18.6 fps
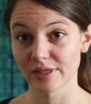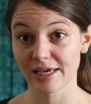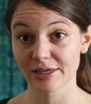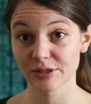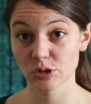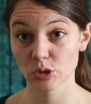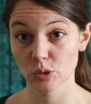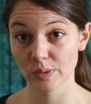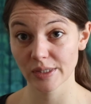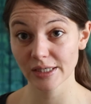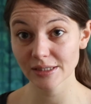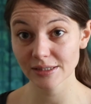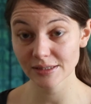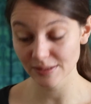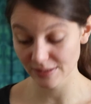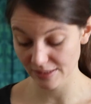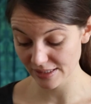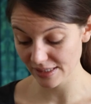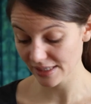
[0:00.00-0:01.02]
next 2
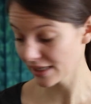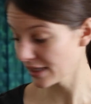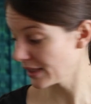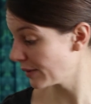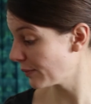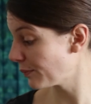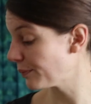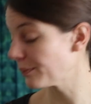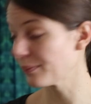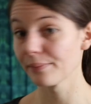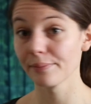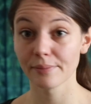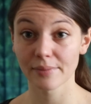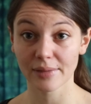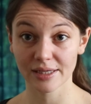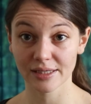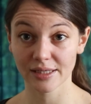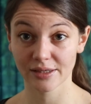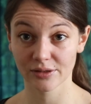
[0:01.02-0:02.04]
weeks
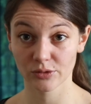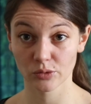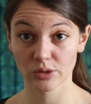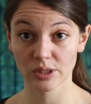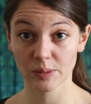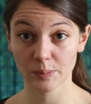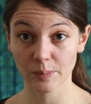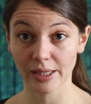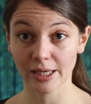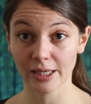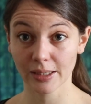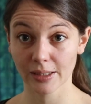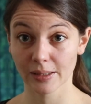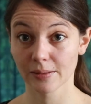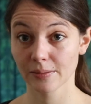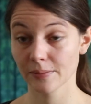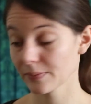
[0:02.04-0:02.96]
I need to knit blanket.